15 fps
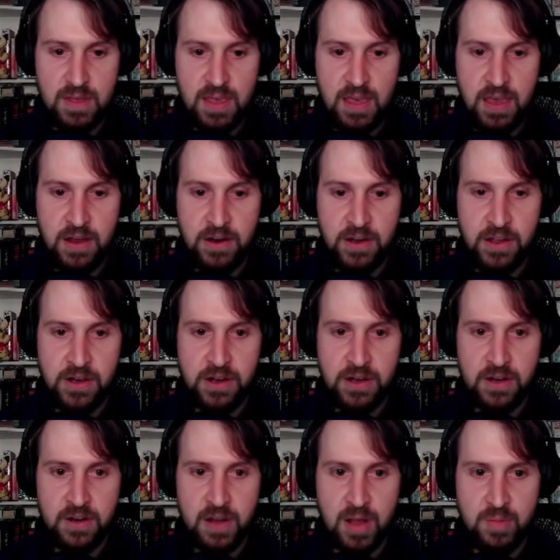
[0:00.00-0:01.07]
Carrier.
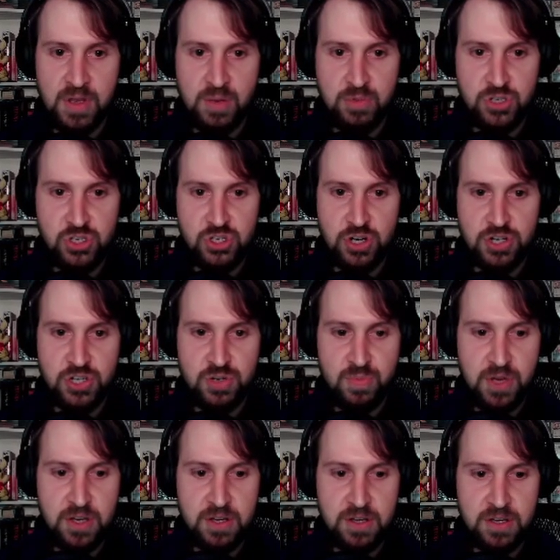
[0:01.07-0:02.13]
Grab double
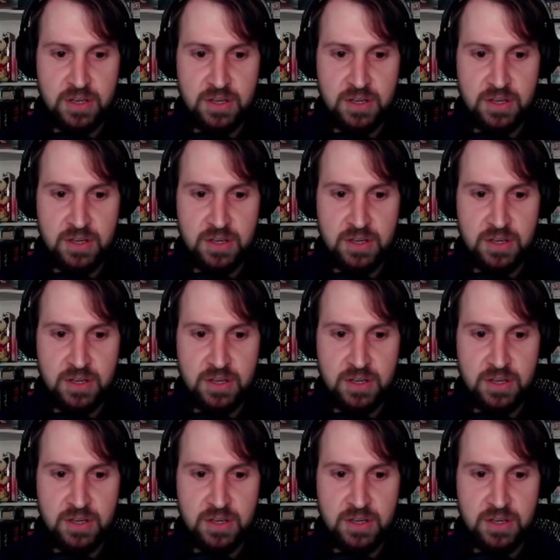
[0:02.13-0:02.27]
Charjabug.